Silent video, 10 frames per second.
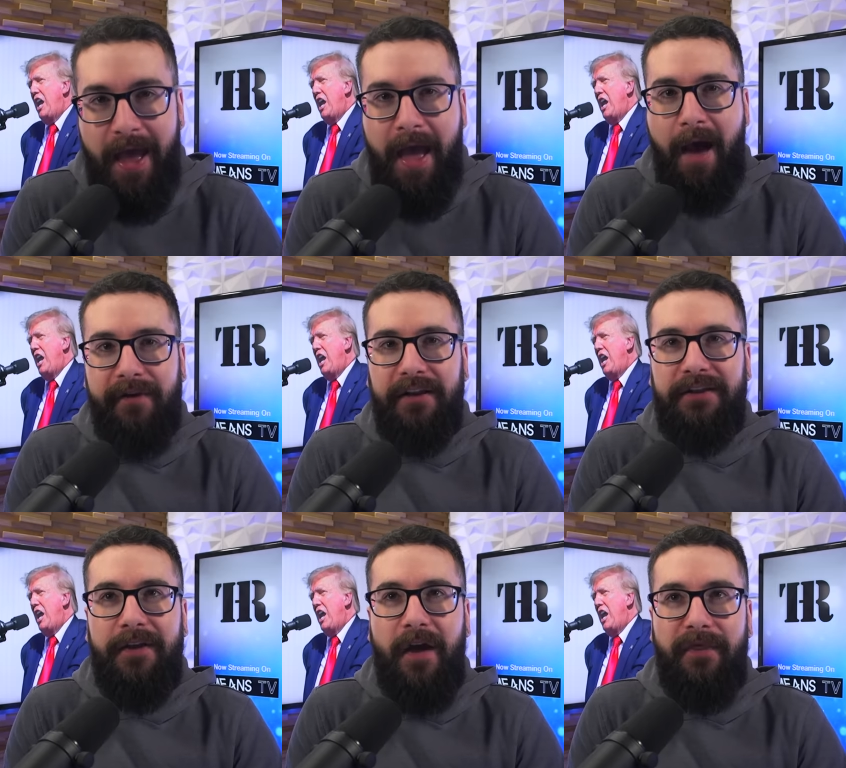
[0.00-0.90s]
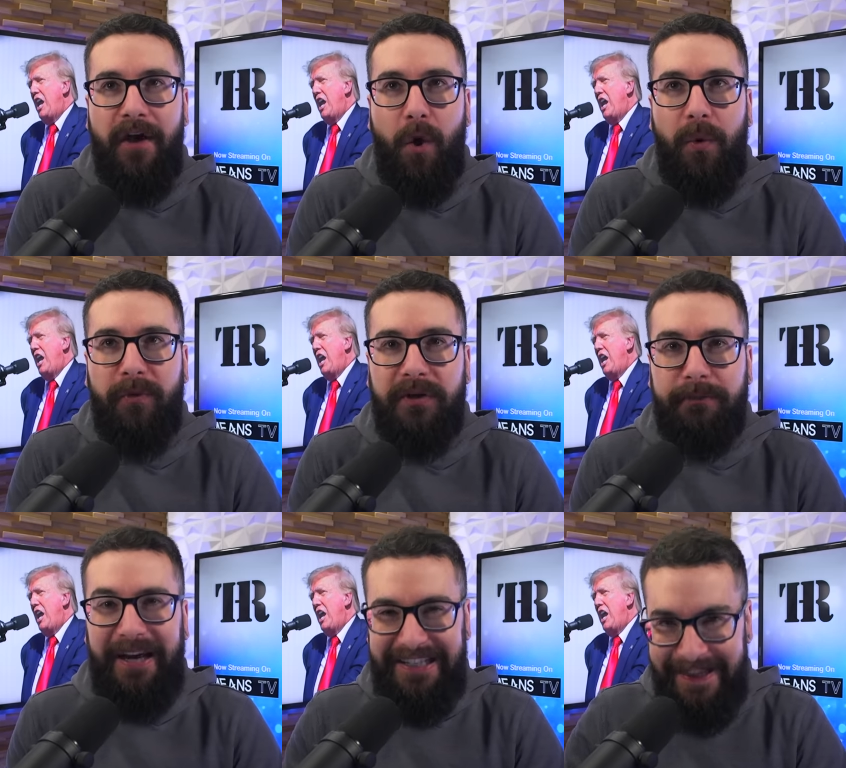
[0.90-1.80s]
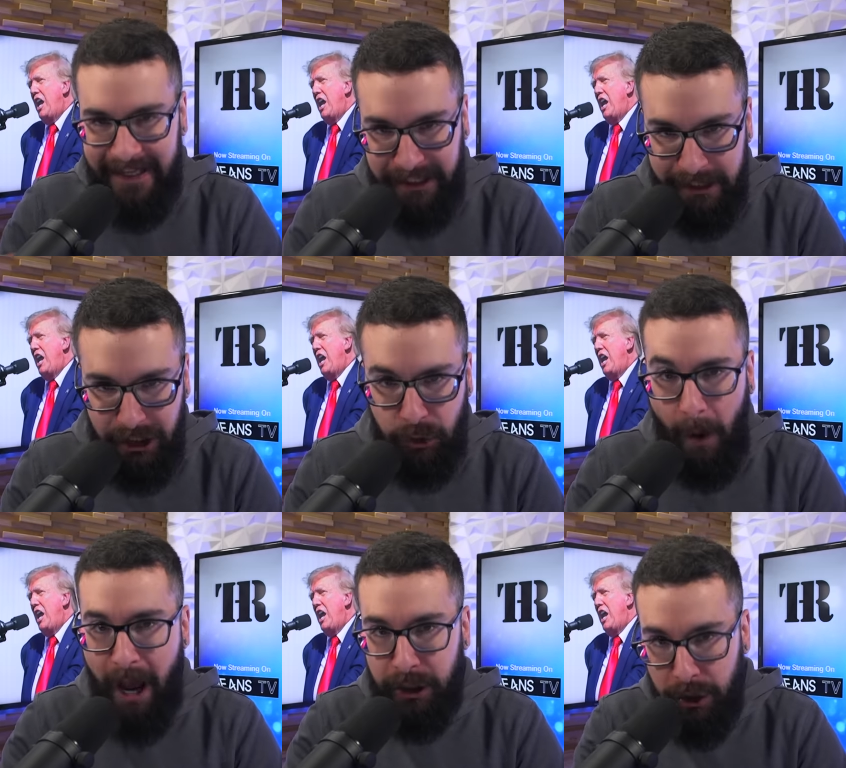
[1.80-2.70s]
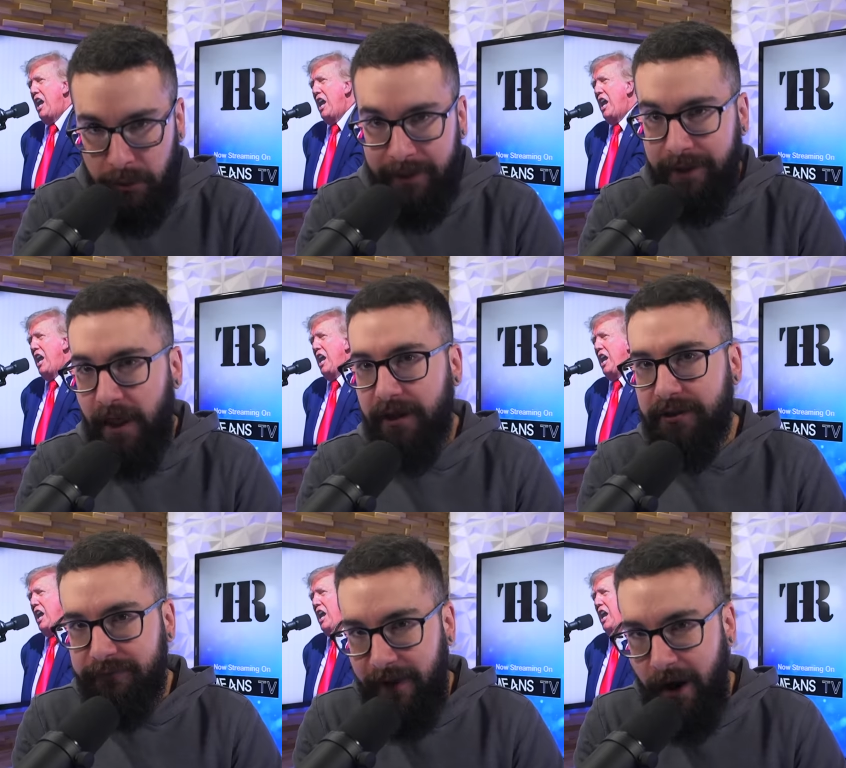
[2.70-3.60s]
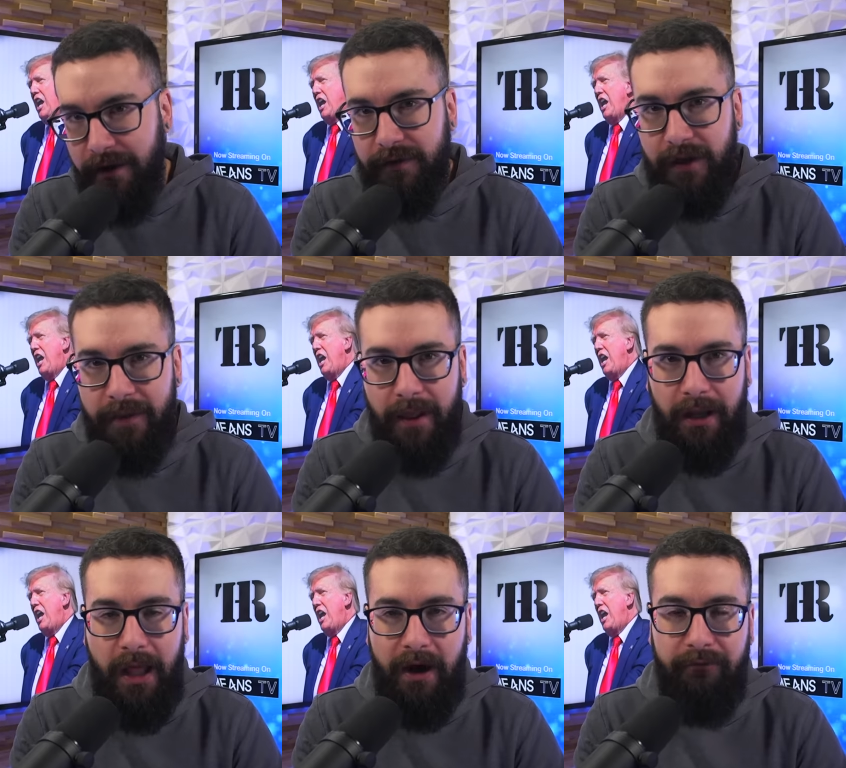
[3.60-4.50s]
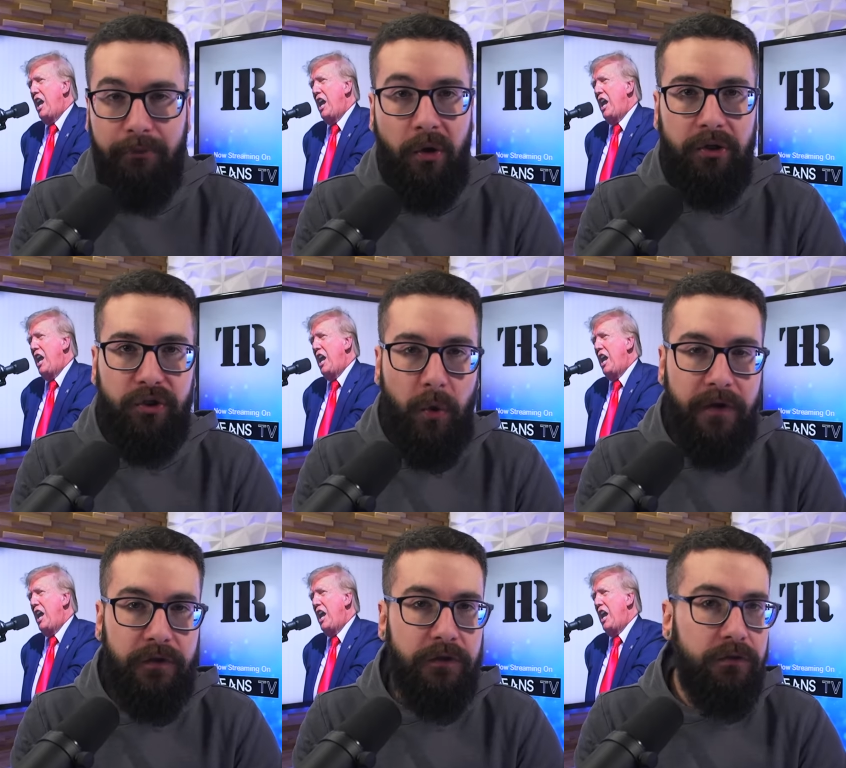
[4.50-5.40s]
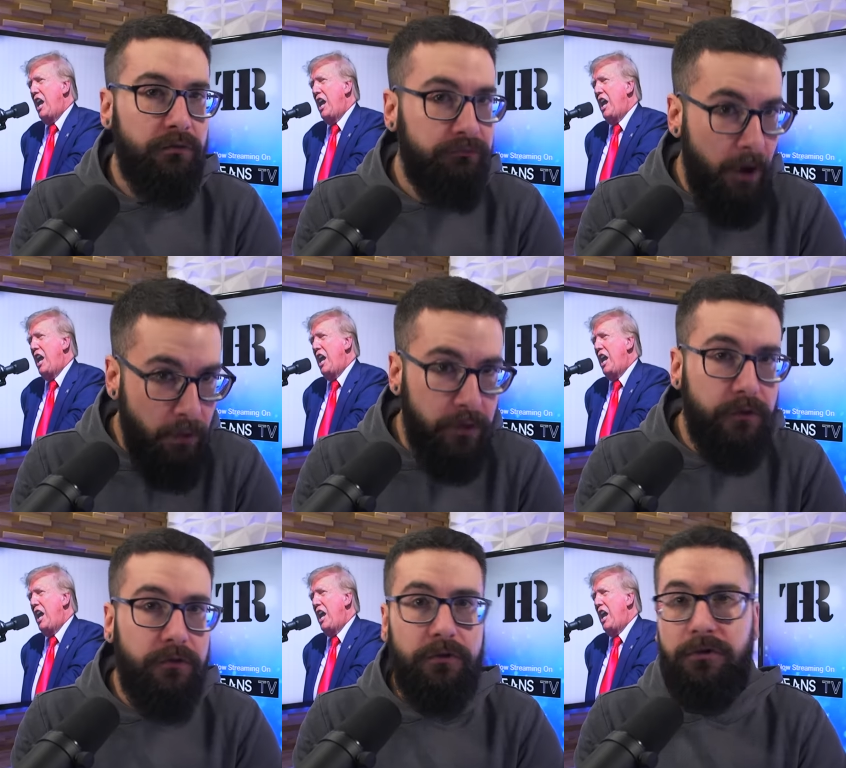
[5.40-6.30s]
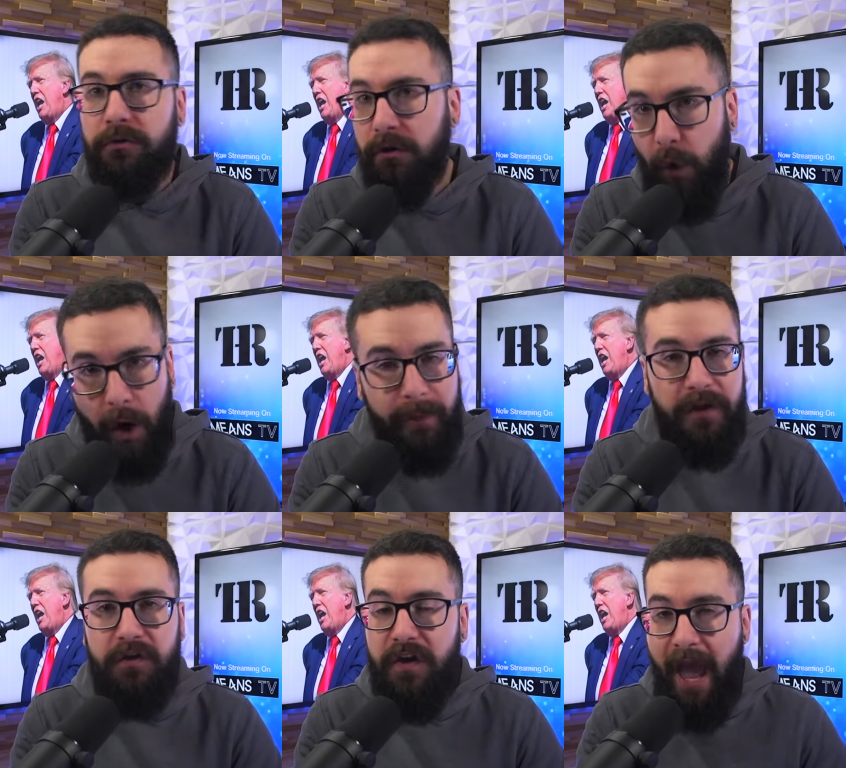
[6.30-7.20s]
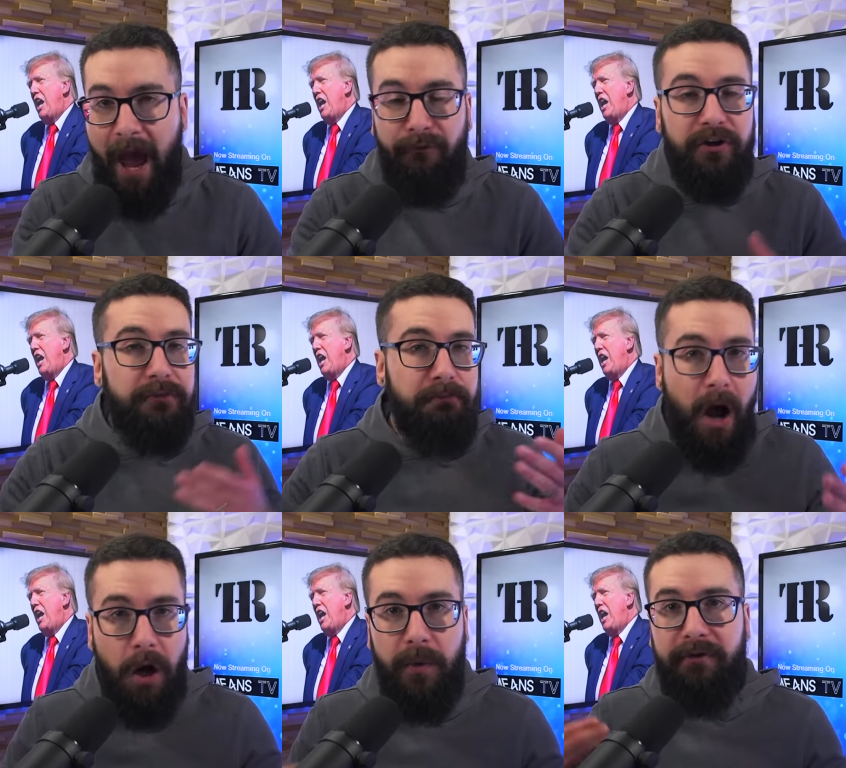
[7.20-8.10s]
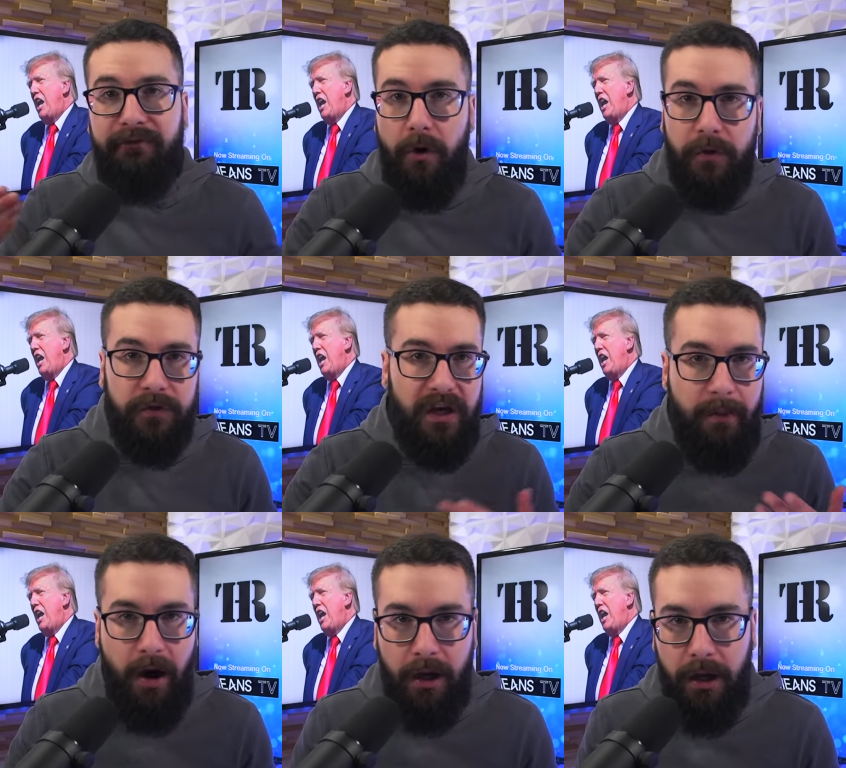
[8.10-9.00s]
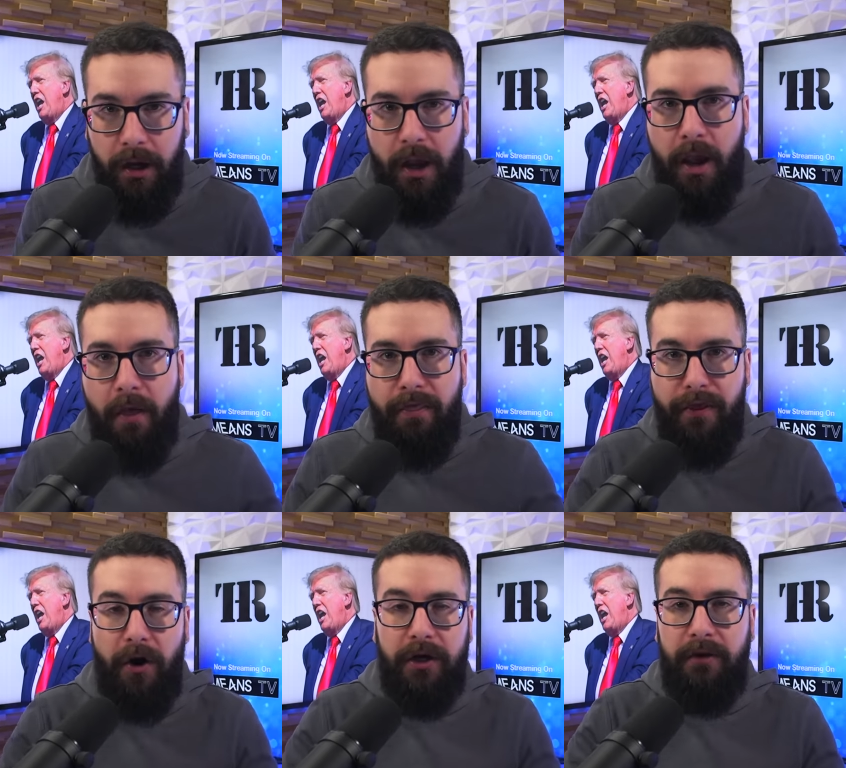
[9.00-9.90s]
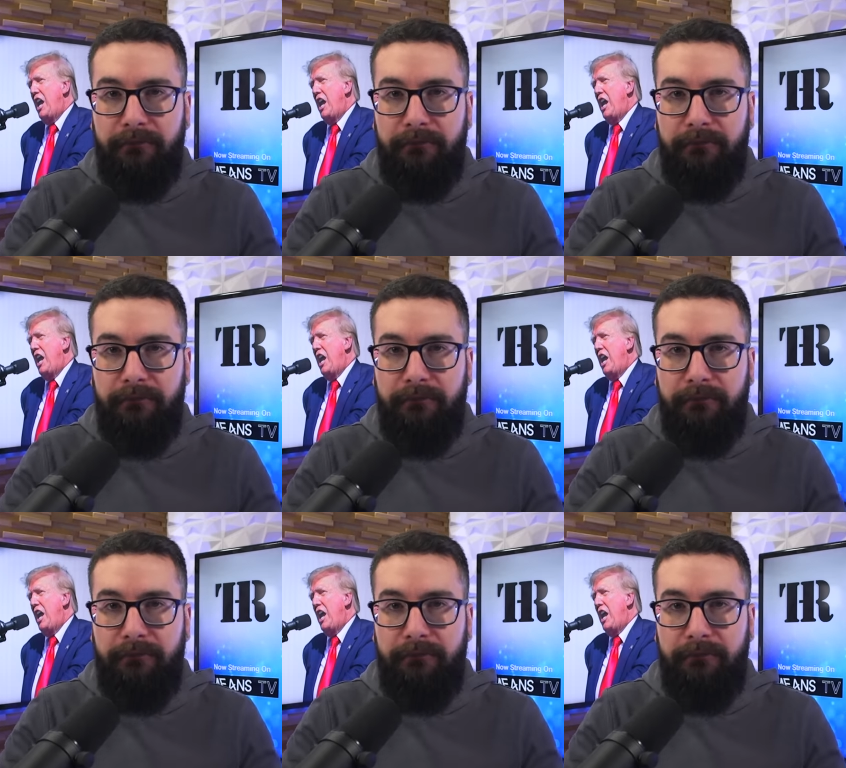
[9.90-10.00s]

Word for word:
Speaker 1: Having said that, though, with respect to this issue, I do think that it's fair to say that a lot of pro-choice voters, the normies, the average moderate voters in America, they're going to